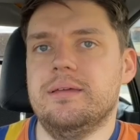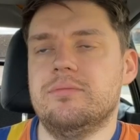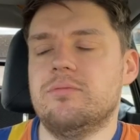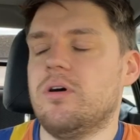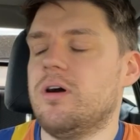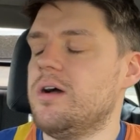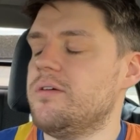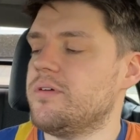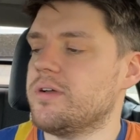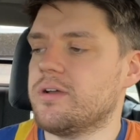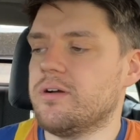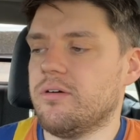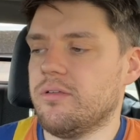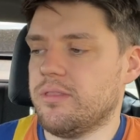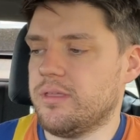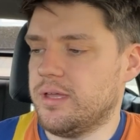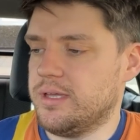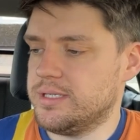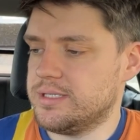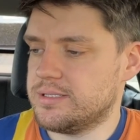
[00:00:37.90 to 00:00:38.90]
have I got
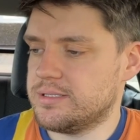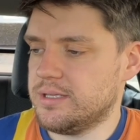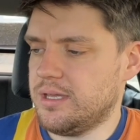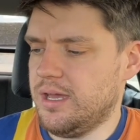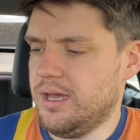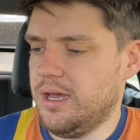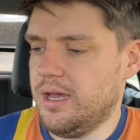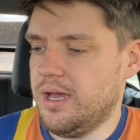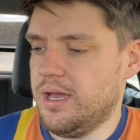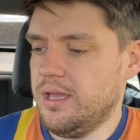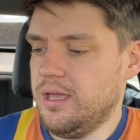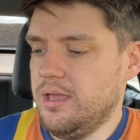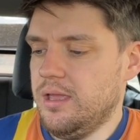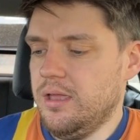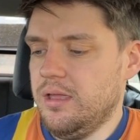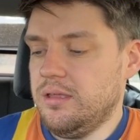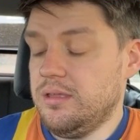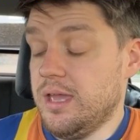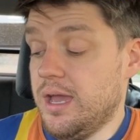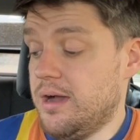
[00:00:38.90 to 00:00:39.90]
this?
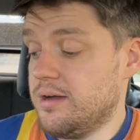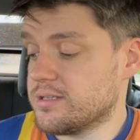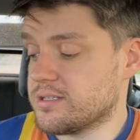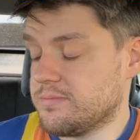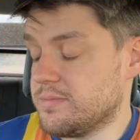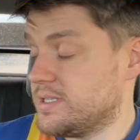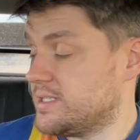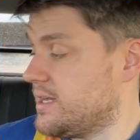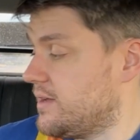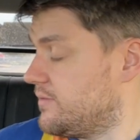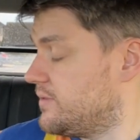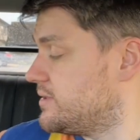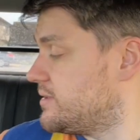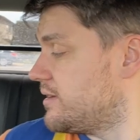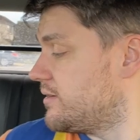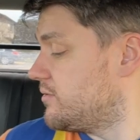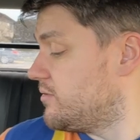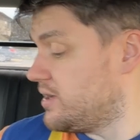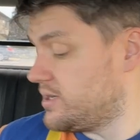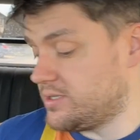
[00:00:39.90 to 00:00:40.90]
Yeah, asking myself the
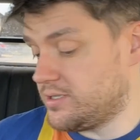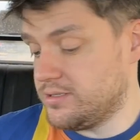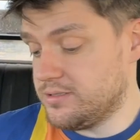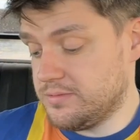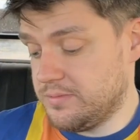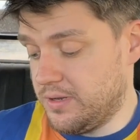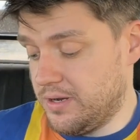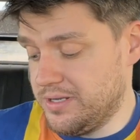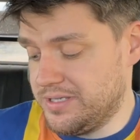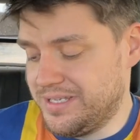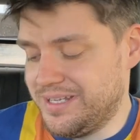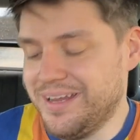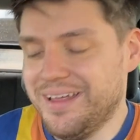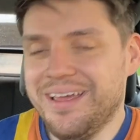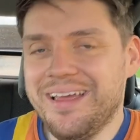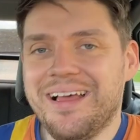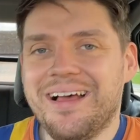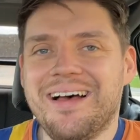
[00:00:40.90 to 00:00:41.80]
same question, to be honest.